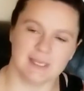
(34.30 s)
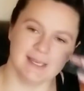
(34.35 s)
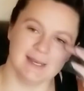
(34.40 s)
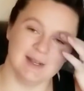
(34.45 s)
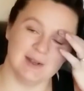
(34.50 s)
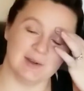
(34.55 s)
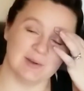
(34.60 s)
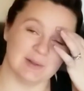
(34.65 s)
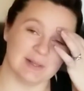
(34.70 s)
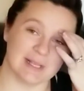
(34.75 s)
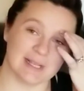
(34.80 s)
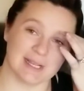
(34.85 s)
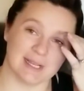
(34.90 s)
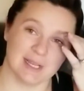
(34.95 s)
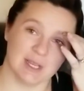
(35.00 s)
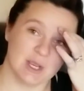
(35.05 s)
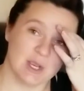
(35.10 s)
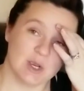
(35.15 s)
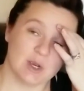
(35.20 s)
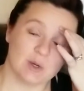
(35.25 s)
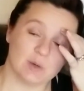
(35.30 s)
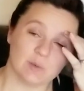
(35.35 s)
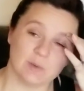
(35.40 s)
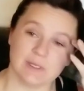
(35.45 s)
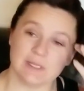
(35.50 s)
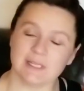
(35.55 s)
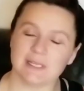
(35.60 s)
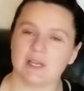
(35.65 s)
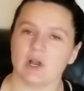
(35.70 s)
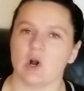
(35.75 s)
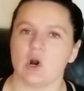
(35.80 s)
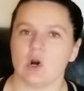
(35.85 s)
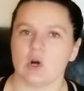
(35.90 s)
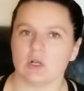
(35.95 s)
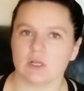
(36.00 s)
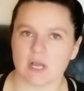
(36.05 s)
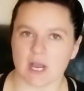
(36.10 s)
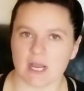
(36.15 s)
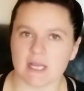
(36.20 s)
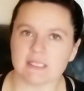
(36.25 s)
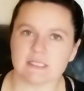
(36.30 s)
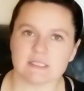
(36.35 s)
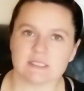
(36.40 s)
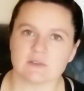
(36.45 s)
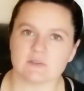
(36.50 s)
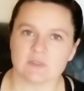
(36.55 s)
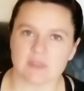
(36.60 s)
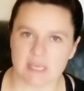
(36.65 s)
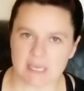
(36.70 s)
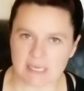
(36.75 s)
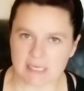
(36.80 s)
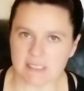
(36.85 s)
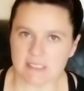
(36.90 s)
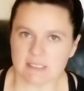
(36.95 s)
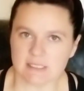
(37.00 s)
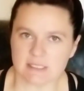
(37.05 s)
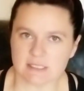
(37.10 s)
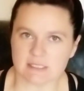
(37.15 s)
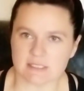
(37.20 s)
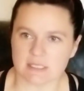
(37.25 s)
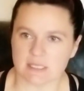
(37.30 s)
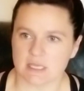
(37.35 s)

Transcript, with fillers: you know, like really all kinds of things.